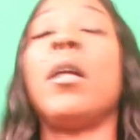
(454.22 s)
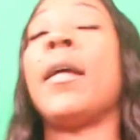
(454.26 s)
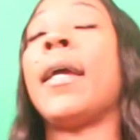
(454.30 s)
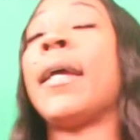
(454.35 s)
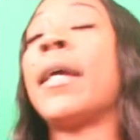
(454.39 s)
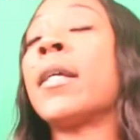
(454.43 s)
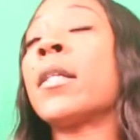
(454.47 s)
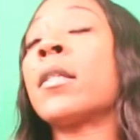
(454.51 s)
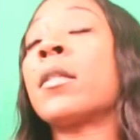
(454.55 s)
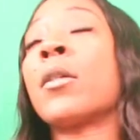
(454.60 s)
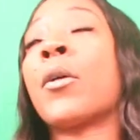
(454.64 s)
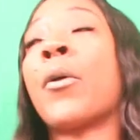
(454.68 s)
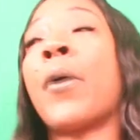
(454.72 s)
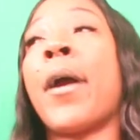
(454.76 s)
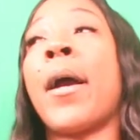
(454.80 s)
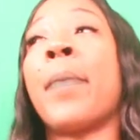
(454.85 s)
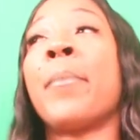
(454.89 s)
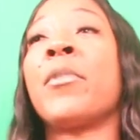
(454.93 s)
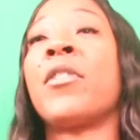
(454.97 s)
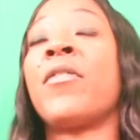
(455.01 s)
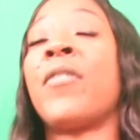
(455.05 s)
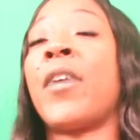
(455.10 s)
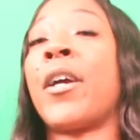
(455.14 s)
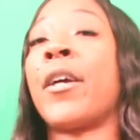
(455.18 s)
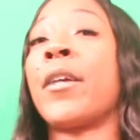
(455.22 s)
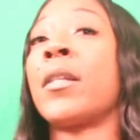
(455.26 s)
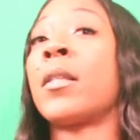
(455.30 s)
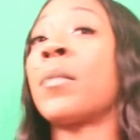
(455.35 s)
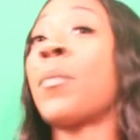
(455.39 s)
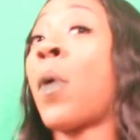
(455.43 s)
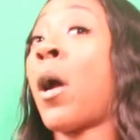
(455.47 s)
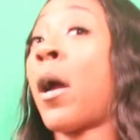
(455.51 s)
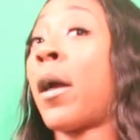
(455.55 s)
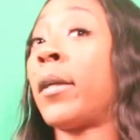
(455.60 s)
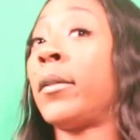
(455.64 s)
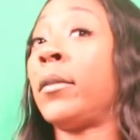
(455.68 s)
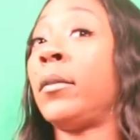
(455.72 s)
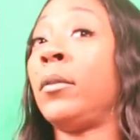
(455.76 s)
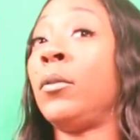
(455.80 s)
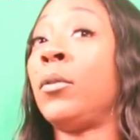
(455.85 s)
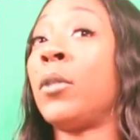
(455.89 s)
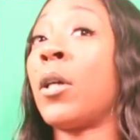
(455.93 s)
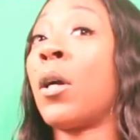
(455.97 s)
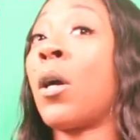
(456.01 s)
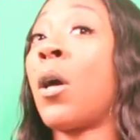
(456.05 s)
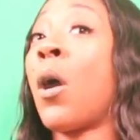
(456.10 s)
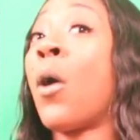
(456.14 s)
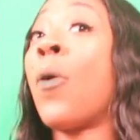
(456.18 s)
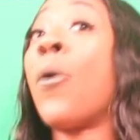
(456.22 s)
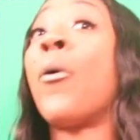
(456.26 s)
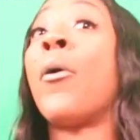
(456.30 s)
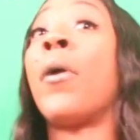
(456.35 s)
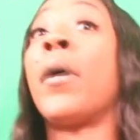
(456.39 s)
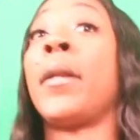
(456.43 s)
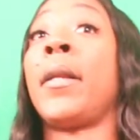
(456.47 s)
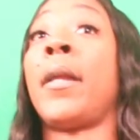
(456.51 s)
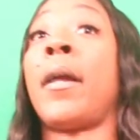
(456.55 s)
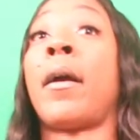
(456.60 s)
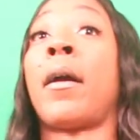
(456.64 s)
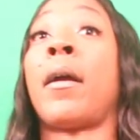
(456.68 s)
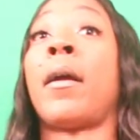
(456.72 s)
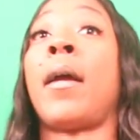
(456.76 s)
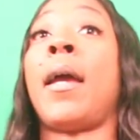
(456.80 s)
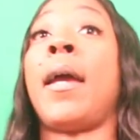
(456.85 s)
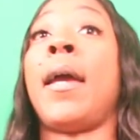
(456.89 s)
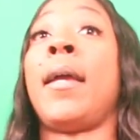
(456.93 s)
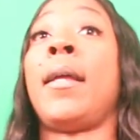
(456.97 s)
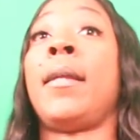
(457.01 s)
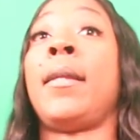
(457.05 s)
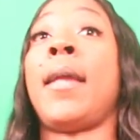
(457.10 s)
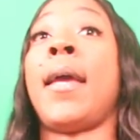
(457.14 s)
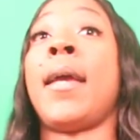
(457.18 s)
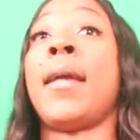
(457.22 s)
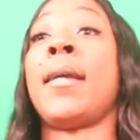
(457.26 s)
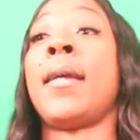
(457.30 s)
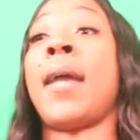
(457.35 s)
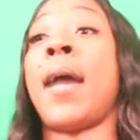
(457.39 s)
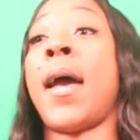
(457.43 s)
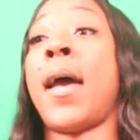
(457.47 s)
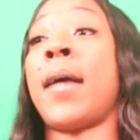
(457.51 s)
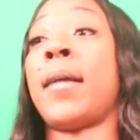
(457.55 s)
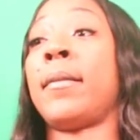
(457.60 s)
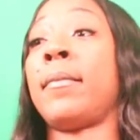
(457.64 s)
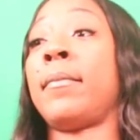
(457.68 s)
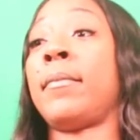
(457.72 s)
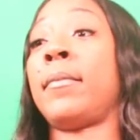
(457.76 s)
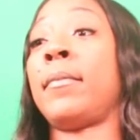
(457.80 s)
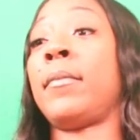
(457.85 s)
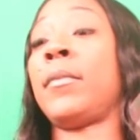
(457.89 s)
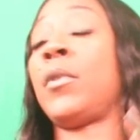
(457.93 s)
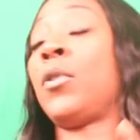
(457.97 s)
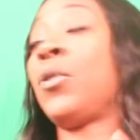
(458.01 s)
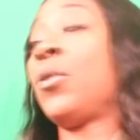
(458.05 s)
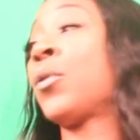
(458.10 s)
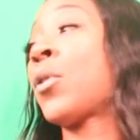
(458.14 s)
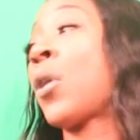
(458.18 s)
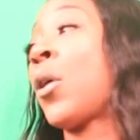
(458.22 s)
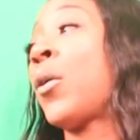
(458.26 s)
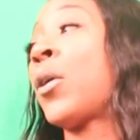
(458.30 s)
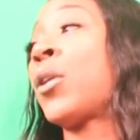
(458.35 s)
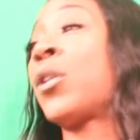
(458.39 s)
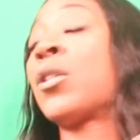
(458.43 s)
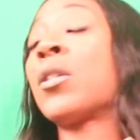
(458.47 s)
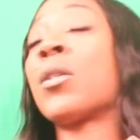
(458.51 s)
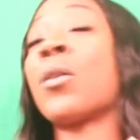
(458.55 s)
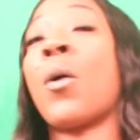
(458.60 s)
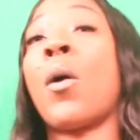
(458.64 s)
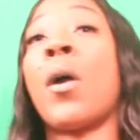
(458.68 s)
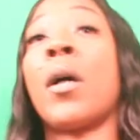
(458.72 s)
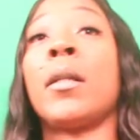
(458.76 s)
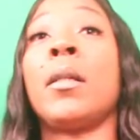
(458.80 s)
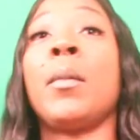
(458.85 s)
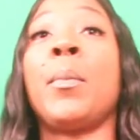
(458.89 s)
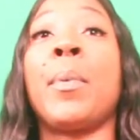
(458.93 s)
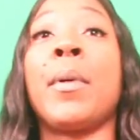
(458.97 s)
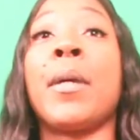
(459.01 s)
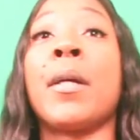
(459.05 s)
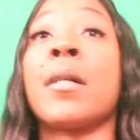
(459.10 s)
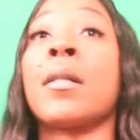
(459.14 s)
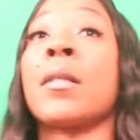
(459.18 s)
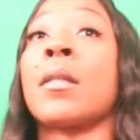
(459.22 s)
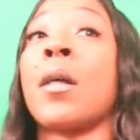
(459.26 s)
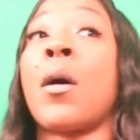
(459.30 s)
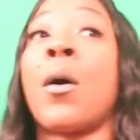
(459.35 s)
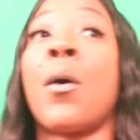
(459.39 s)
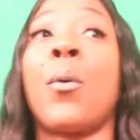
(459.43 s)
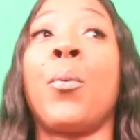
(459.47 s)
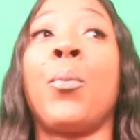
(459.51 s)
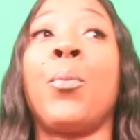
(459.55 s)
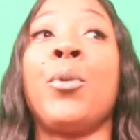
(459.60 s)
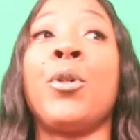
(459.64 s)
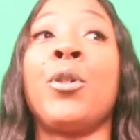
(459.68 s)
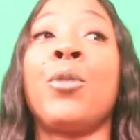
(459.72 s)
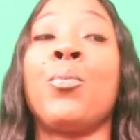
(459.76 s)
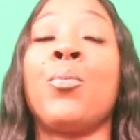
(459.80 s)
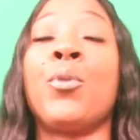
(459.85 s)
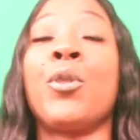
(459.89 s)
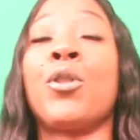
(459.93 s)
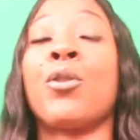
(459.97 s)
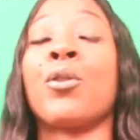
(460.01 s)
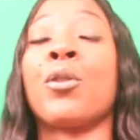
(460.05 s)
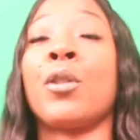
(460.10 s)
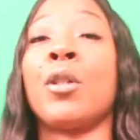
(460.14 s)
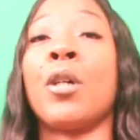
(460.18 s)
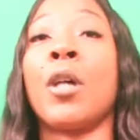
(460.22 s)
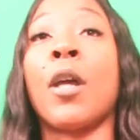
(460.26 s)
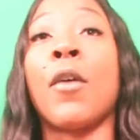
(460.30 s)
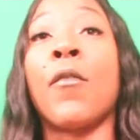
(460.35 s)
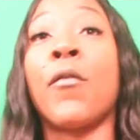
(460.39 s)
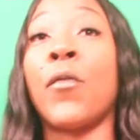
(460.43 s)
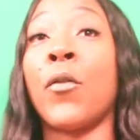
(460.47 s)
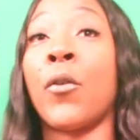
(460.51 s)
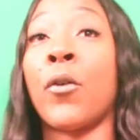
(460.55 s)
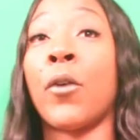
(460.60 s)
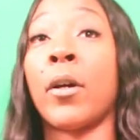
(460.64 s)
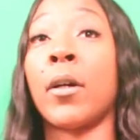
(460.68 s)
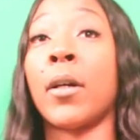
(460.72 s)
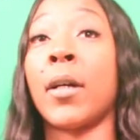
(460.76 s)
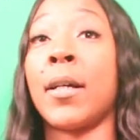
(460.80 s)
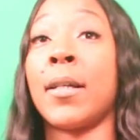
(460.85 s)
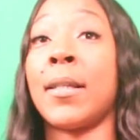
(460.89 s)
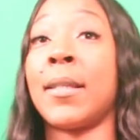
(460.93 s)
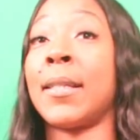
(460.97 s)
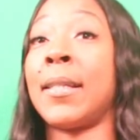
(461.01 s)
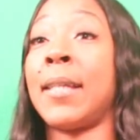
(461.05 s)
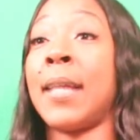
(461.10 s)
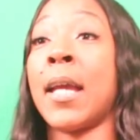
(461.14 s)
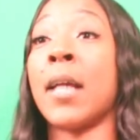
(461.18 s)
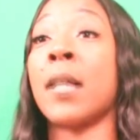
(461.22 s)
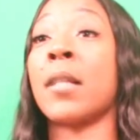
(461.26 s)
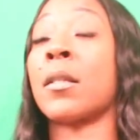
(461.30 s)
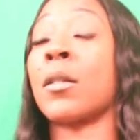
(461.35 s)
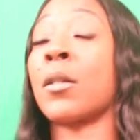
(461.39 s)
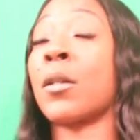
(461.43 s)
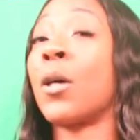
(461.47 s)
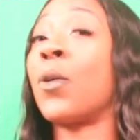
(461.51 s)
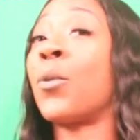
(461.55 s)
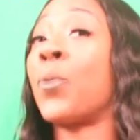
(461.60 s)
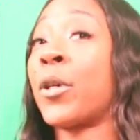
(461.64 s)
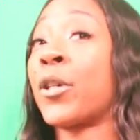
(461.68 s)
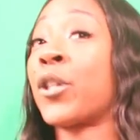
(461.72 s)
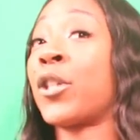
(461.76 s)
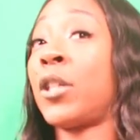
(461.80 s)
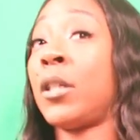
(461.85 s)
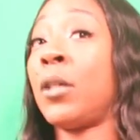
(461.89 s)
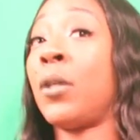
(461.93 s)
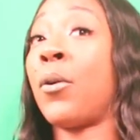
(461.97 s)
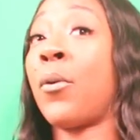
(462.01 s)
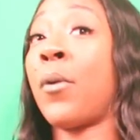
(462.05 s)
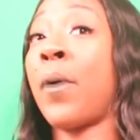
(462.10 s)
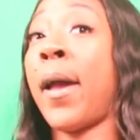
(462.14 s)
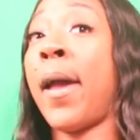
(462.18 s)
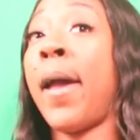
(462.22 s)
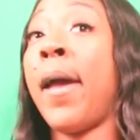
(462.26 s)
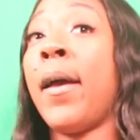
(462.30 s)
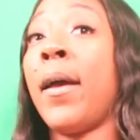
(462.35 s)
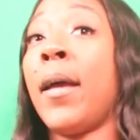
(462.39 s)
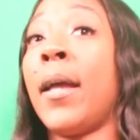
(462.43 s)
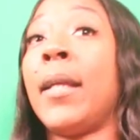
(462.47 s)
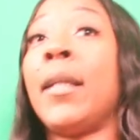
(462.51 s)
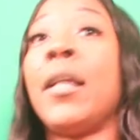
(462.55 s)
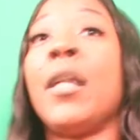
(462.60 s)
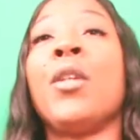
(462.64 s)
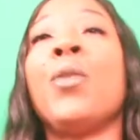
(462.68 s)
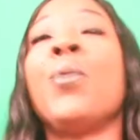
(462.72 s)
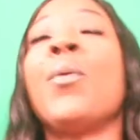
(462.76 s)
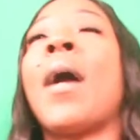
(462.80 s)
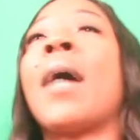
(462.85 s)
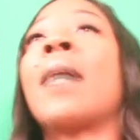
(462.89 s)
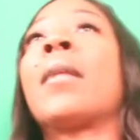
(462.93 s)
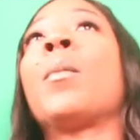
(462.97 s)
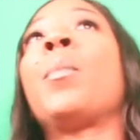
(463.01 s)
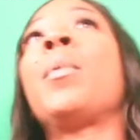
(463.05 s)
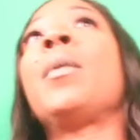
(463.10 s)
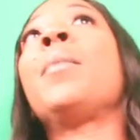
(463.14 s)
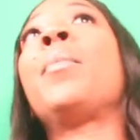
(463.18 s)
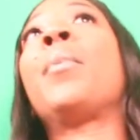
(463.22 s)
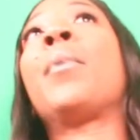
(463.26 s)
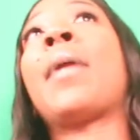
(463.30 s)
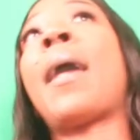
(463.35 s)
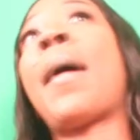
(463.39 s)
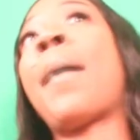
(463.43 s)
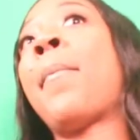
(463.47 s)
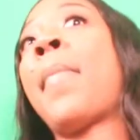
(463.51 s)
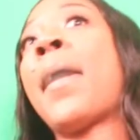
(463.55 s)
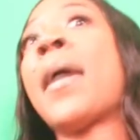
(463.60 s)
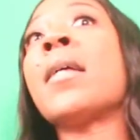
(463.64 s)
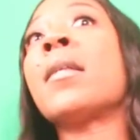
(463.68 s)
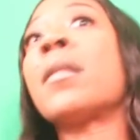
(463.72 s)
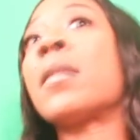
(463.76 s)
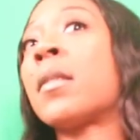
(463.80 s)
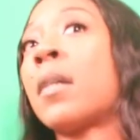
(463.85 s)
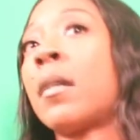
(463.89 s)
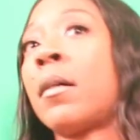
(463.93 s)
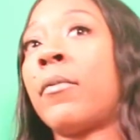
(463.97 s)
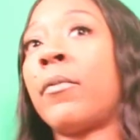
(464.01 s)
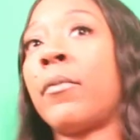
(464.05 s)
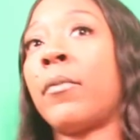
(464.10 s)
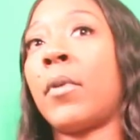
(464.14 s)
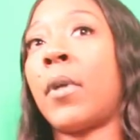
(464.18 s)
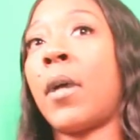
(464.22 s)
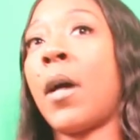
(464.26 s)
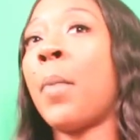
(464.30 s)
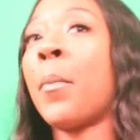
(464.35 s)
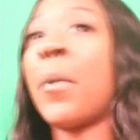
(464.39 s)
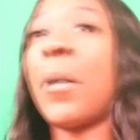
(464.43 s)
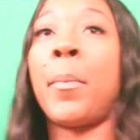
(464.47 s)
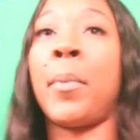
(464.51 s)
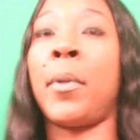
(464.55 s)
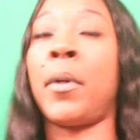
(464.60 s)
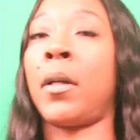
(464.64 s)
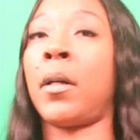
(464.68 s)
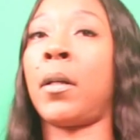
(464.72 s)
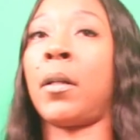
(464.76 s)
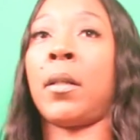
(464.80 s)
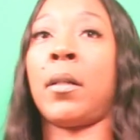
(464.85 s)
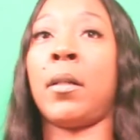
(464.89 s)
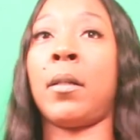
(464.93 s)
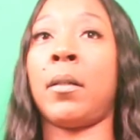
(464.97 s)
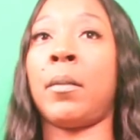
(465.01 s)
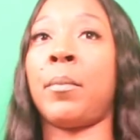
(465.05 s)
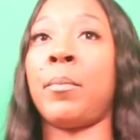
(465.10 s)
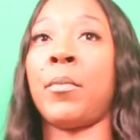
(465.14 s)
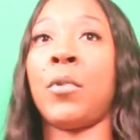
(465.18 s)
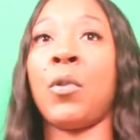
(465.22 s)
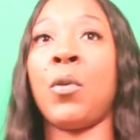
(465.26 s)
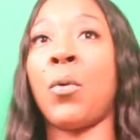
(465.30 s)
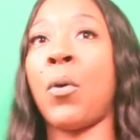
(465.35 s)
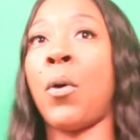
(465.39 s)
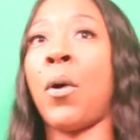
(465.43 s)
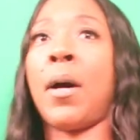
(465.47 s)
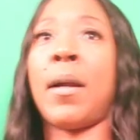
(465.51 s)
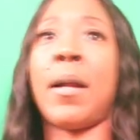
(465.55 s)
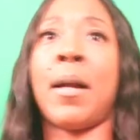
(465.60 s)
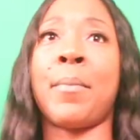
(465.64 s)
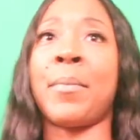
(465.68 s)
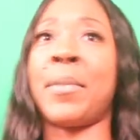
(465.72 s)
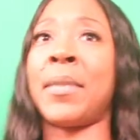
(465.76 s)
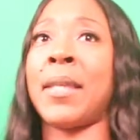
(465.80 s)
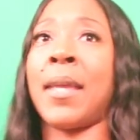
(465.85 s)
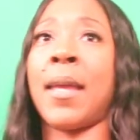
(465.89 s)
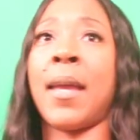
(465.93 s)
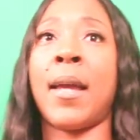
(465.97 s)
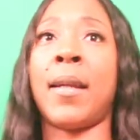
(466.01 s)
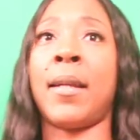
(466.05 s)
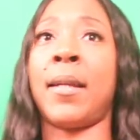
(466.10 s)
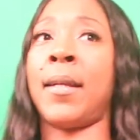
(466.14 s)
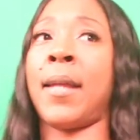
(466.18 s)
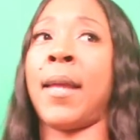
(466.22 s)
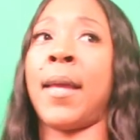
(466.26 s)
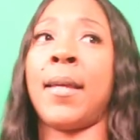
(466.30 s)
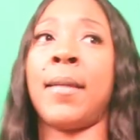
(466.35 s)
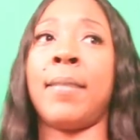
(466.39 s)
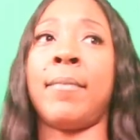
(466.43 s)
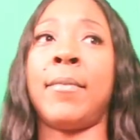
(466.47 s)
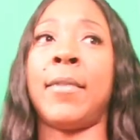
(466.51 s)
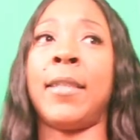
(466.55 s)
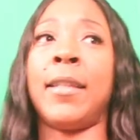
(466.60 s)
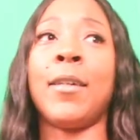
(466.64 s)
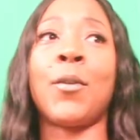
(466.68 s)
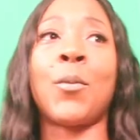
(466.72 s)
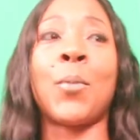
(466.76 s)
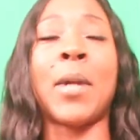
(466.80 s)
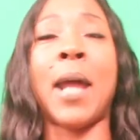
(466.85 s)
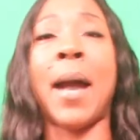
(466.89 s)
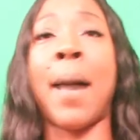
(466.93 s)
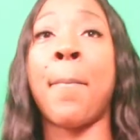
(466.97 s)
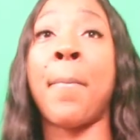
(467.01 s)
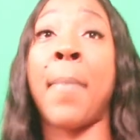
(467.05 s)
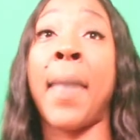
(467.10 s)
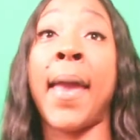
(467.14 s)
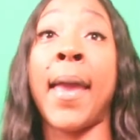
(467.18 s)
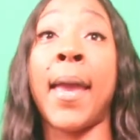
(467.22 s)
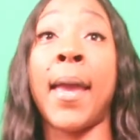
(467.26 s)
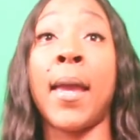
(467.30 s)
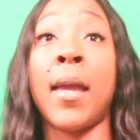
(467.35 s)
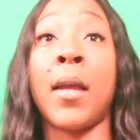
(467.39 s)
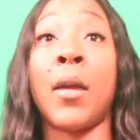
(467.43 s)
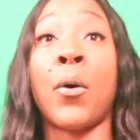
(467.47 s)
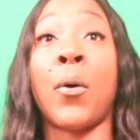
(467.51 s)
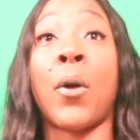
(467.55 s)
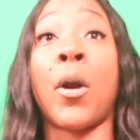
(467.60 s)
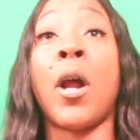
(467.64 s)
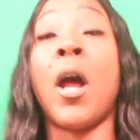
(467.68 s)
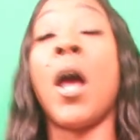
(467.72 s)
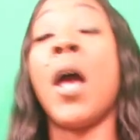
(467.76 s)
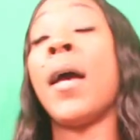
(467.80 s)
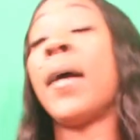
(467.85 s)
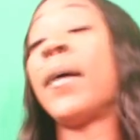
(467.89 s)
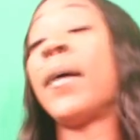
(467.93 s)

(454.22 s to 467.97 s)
Instagram is very smart. You can go on there, and they get you know it just all depends on what what you're looking for because the dancer know where she going and then you got the people that make stuff come up in the club you okay. know what i'm saying and they look what i made or